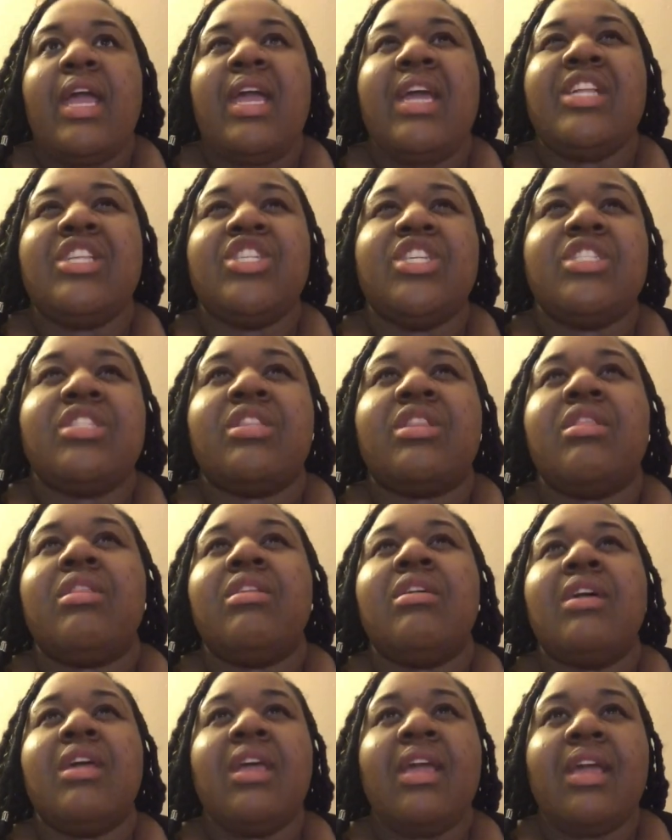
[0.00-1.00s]
and just
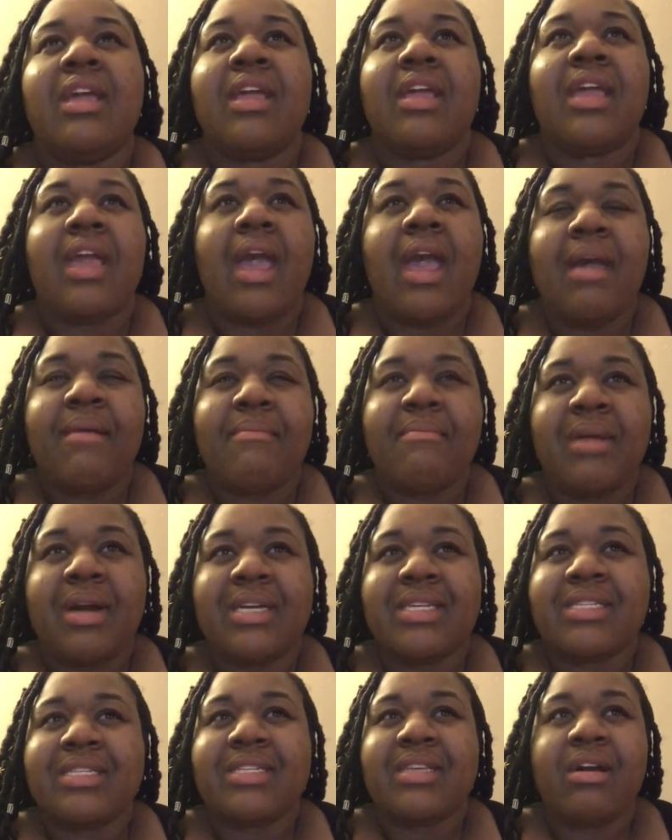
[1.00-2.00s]
looking at
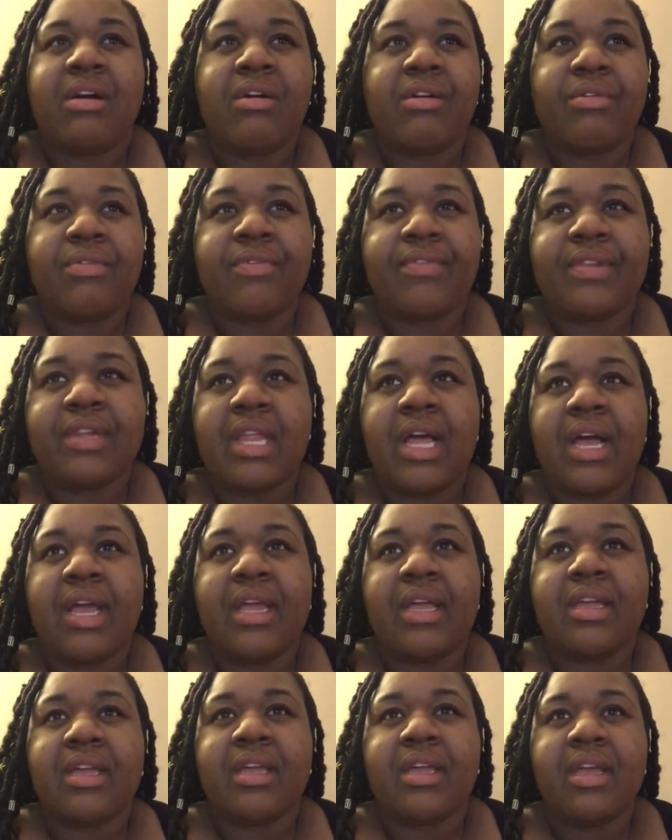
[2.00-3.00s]
myself
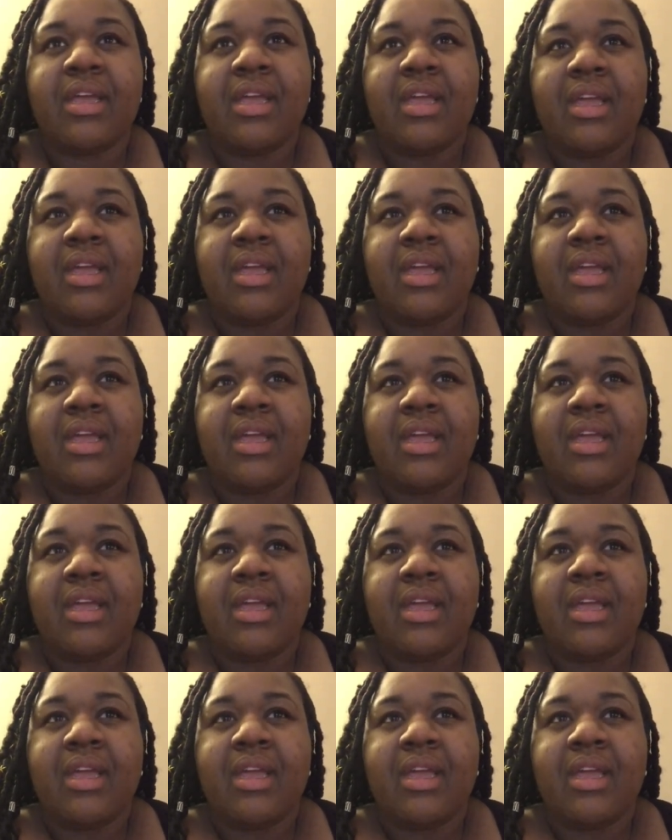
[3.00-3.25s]
like